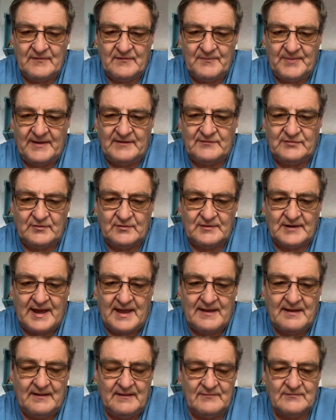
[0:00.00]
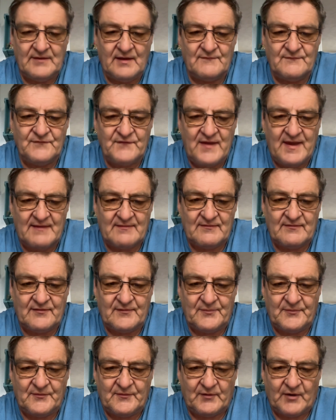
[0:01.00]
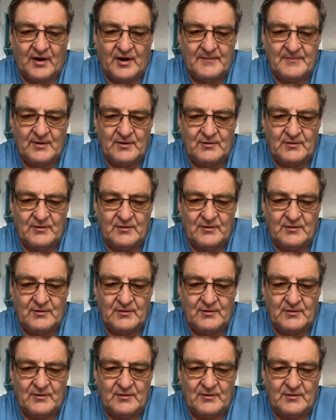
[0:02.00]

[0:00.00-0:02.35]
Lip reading: Speak to you all later. Don't forget to subscribe.